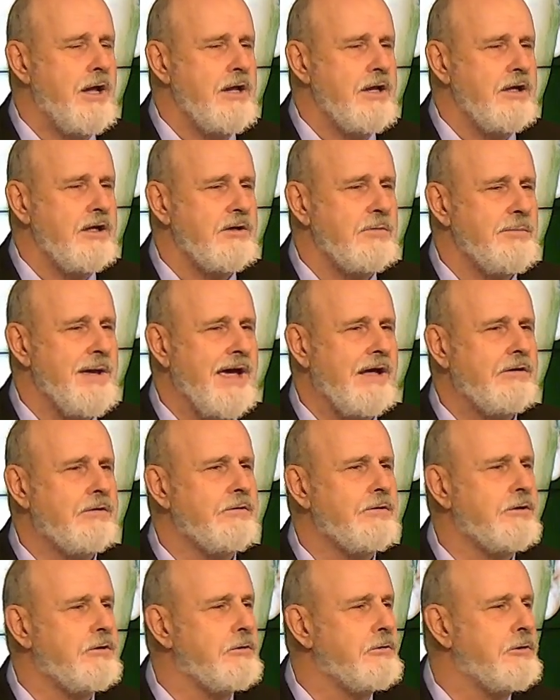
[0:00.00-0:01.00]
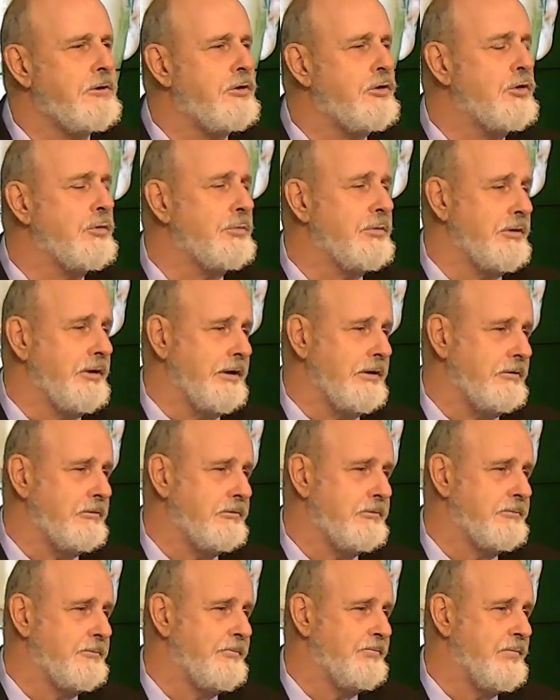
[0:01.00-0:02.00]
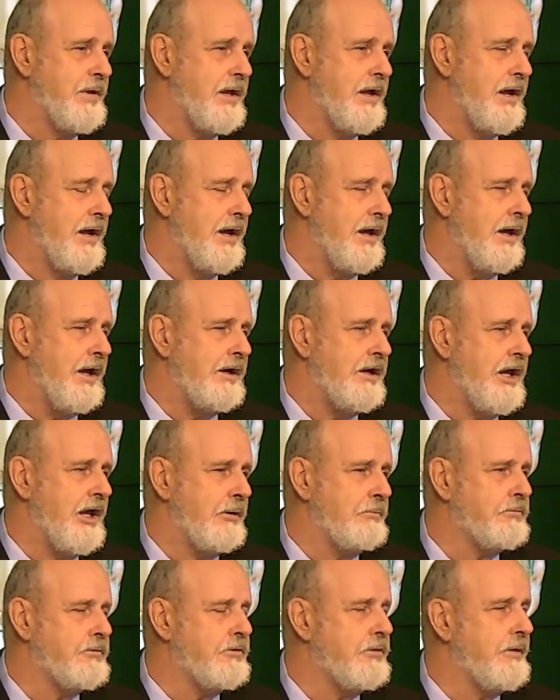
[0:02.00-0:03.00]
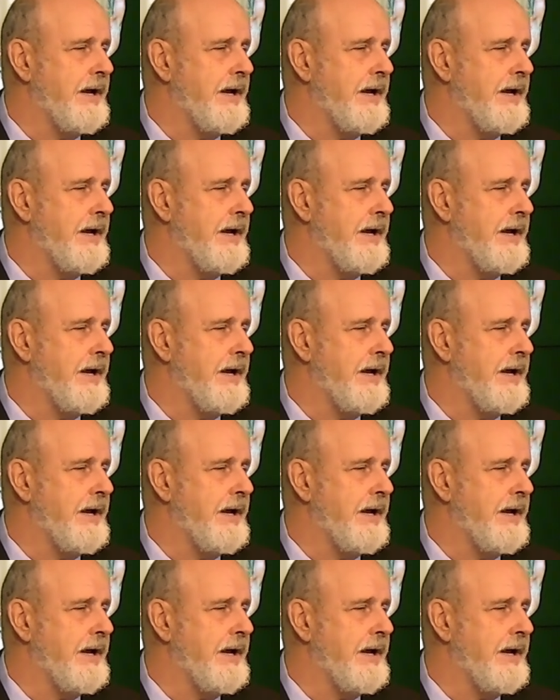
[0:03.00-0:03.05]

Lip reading: in a manner that is humorous and helps to